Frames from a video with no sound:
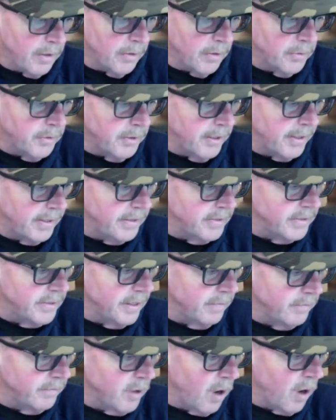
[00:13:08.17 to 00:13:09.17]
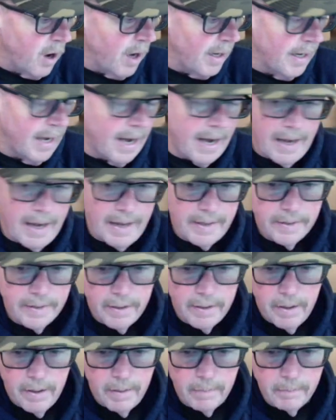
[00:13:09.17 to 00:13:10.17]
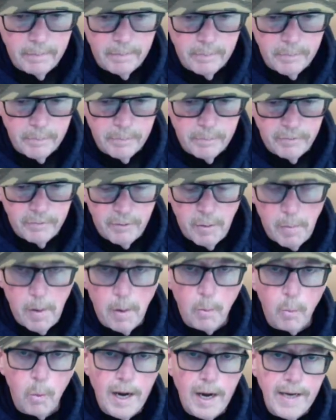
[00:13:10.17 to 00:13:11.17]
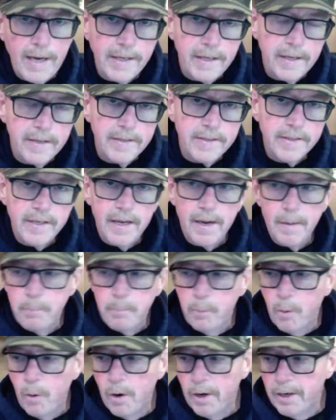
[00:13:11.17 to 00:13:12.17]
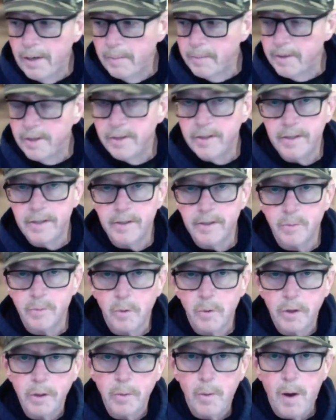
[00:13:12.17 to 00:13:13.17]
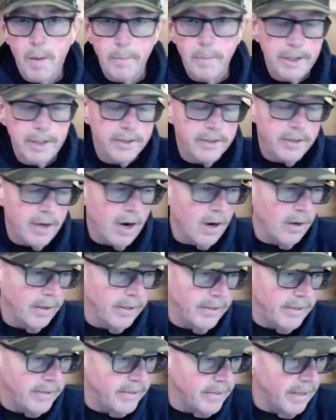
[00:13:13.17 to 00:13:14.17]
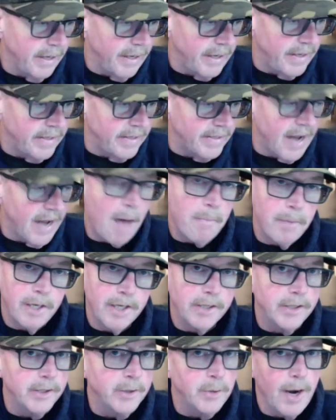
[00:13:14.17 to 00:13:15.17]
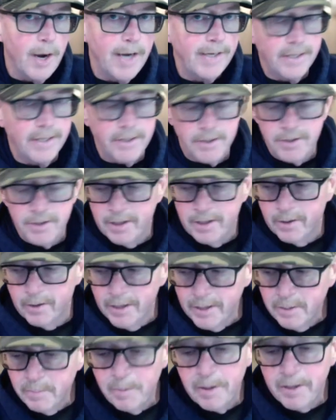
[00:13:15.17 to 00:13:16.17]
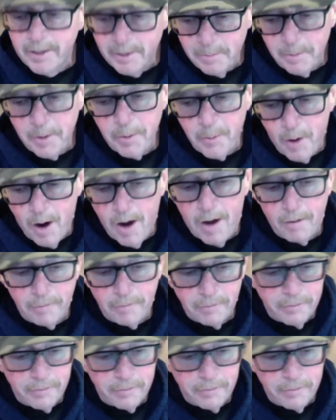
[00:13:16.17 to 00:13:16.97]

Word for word: things that have gone on um, from a ranking standpoint. I mean, Jesus, where do you want me to start? It it has not been a good ranking year. It, it's been rough.